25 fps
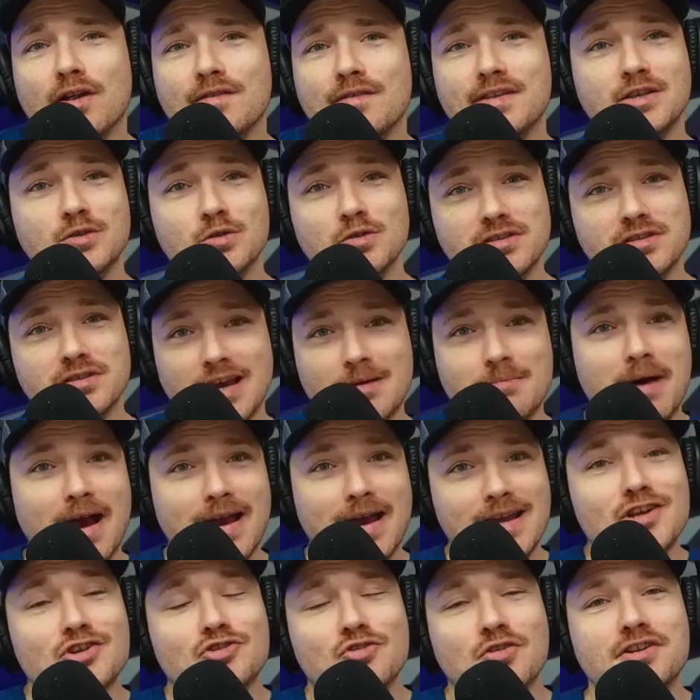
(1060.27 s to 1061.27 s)
And this was like my
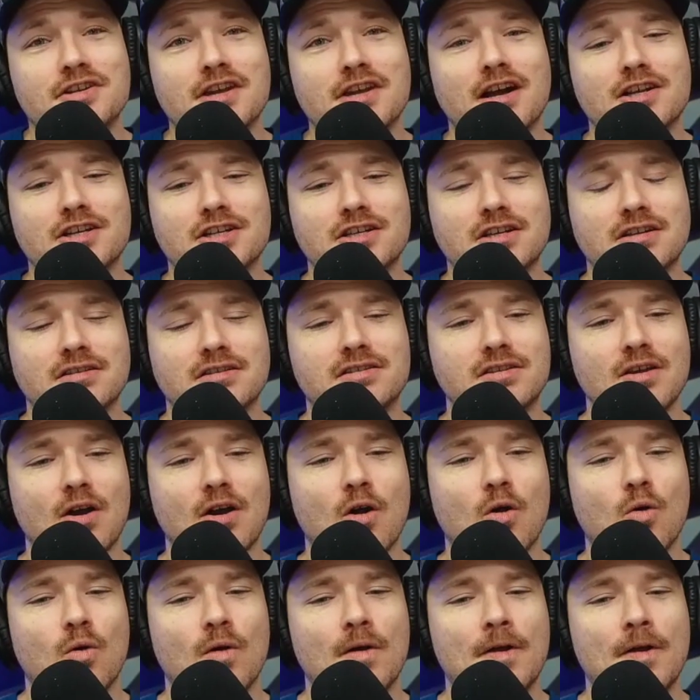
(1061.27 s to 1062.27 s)
introduction.
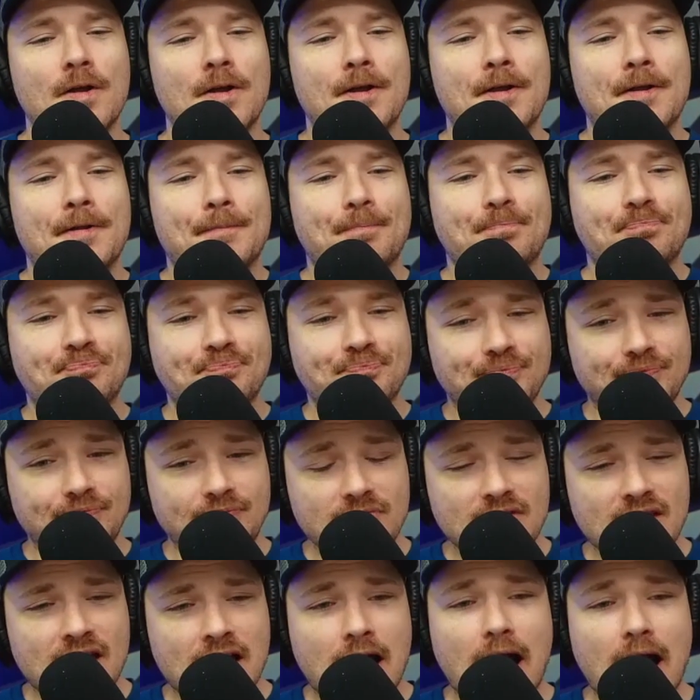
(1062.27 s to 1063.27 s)
So
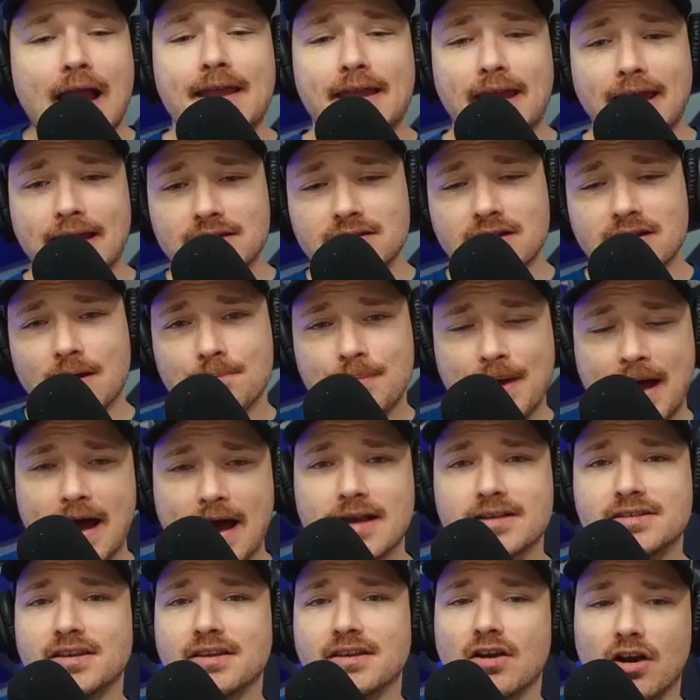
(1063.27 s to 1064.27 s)
I end up
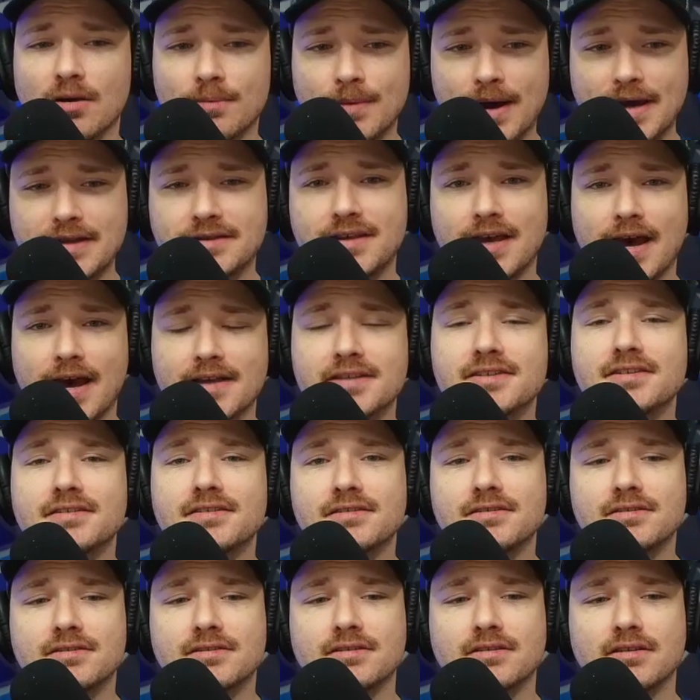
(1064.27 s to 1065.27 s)
passing all my
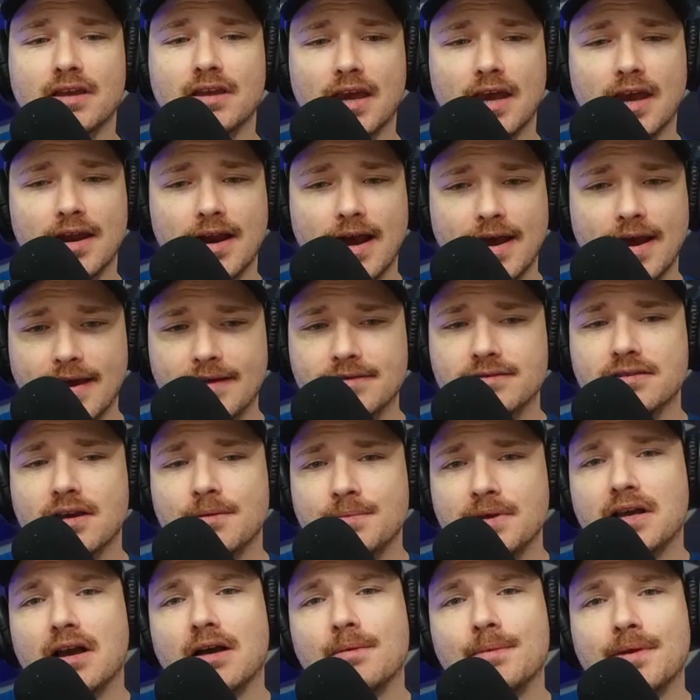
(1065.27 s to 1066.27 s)
tests and I end up
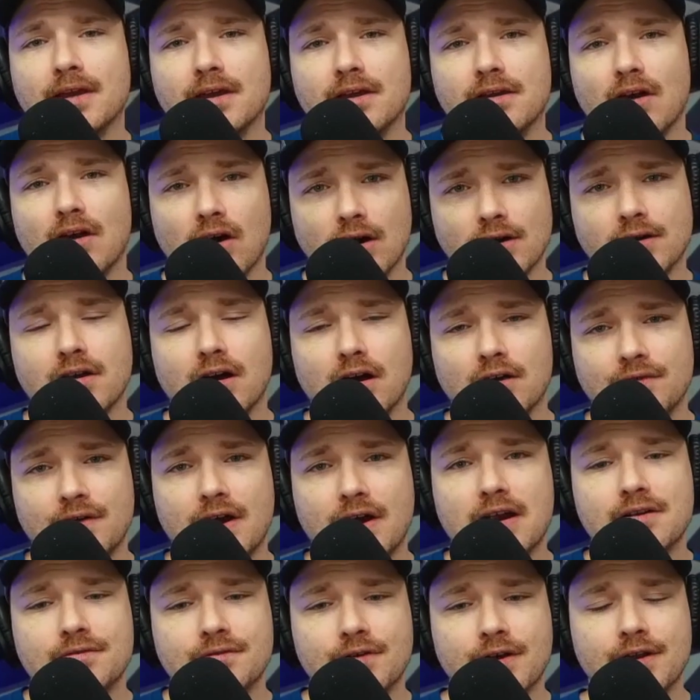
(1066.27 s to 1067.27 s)
becoming an on call
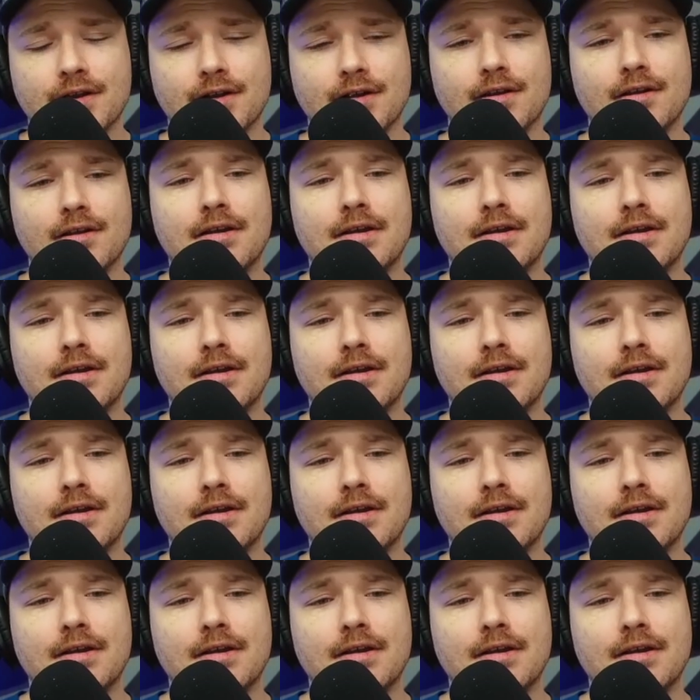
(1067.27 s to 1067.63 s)
firefighter.